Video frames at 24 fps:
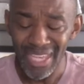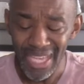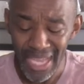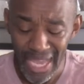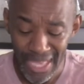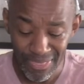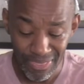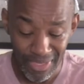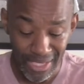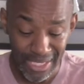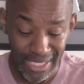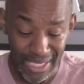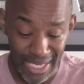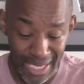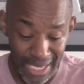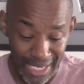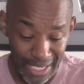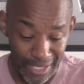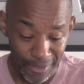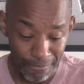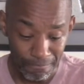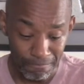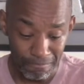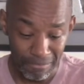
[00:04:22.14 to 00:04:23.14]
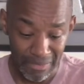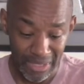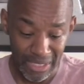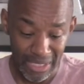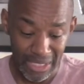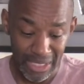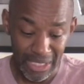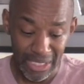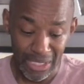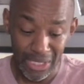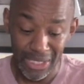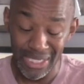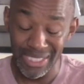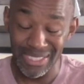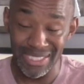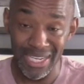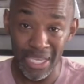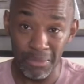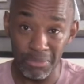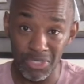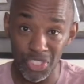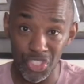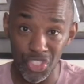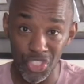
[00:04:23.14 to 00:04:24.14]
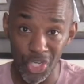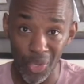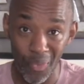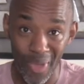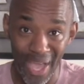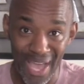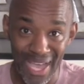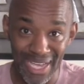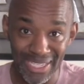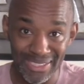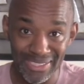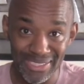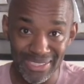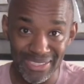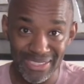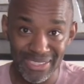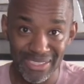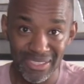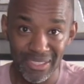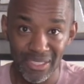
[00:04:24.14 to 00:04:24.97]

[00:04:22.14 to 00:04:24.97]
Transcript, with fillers: And the king, his name is Joash